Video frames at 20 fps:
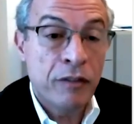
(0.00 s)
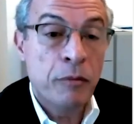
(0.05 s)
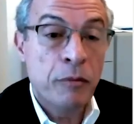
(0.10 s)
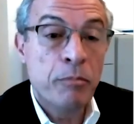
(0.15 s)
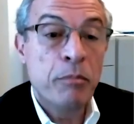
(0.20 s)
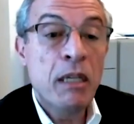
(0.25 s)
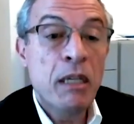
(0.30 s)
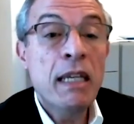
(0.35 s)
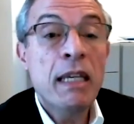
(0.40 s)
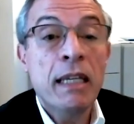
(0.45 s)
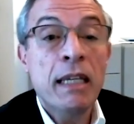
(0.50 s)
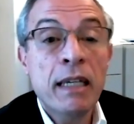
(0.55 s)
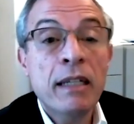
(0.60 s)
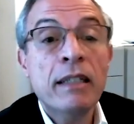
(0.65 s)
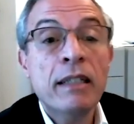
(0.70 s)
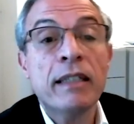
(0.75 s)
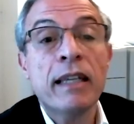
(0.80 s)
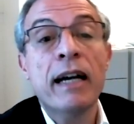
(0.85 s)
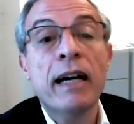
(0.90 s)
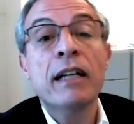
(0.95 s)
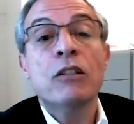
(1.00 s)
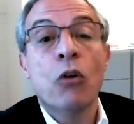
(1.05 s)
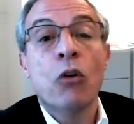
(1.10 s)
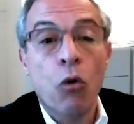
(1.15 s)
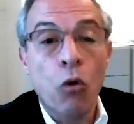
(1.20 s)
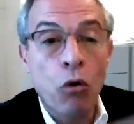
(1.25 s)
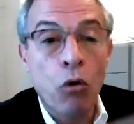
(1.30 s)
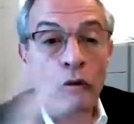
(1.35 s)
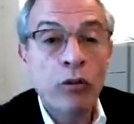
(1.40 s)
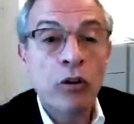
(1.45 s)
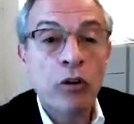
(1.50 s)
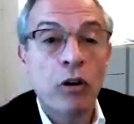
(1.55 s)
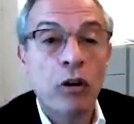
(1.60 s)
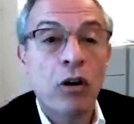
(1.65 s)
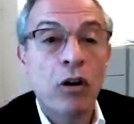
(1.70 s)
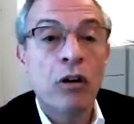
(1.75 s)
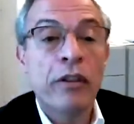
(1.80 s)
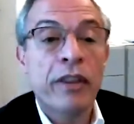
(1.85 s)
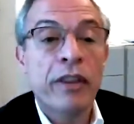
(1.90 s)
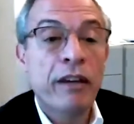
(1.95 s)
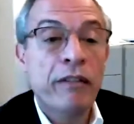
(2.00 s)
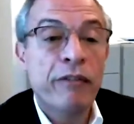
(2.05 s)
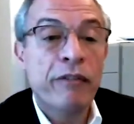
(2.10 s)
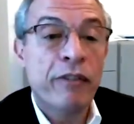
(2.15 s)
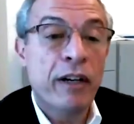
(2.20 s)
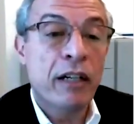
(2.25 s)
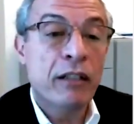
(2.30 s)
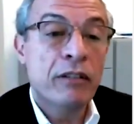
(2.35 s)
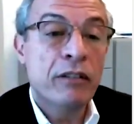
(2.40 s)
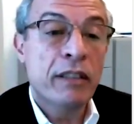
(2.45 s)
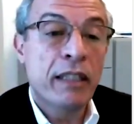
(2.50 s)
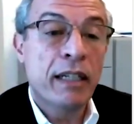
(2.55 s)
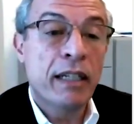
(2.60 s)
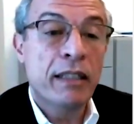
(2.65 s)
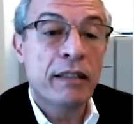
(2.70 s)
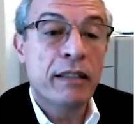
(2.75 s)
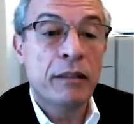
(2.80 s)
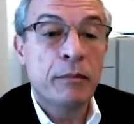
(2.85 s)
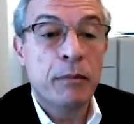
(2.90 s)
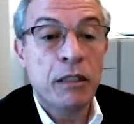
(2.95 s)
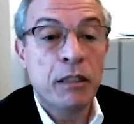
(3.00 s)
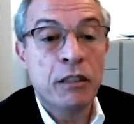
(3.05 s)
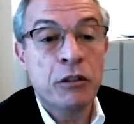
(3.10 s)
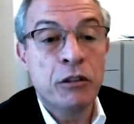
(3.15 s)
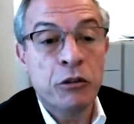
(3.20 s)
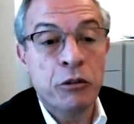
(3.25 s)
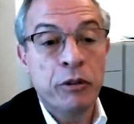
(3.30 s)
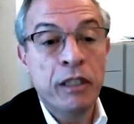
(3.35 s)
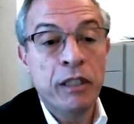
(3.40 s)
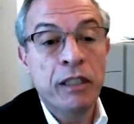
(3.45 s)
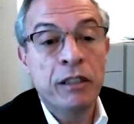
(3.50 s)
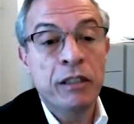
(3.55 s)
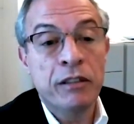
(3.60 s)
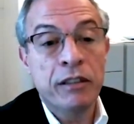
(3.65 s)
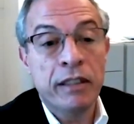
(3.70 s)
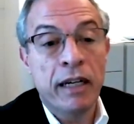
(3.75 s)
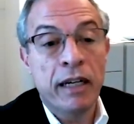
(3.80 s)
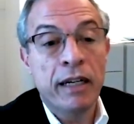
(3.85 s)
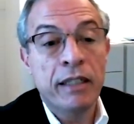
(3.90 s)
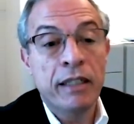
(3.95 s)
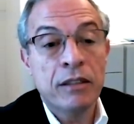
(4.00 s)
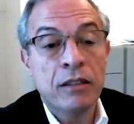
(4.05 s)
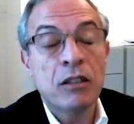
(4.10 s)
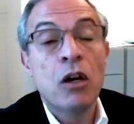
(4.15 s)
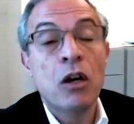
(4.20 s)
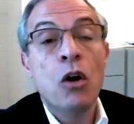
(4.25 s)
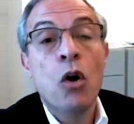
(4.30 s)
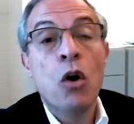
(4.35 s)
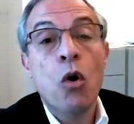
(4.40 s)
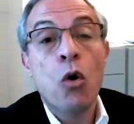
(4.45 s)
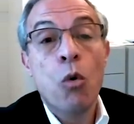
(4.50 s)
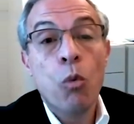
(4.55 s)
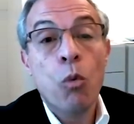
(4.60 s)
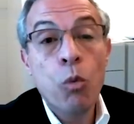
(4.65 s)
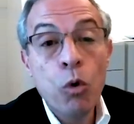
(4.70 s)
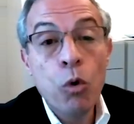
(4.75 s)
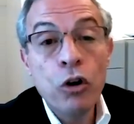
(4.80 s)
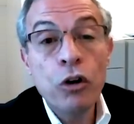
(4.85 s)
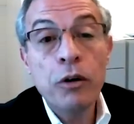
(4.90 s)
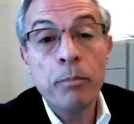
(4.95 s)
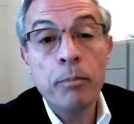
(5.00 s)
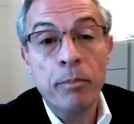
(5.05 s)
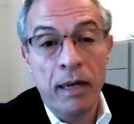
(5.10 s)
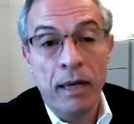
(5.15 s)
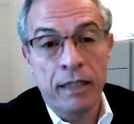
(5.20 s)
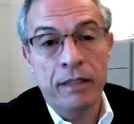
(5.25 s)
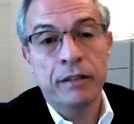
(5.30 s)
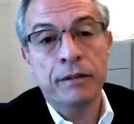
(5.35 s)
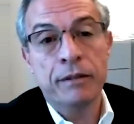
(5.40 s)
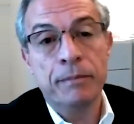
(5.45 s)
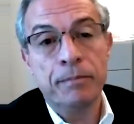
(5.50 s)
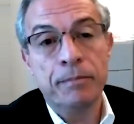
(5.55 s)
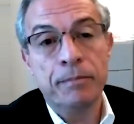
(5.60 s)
meaning that overall, they found that the Mediterranean diets were better.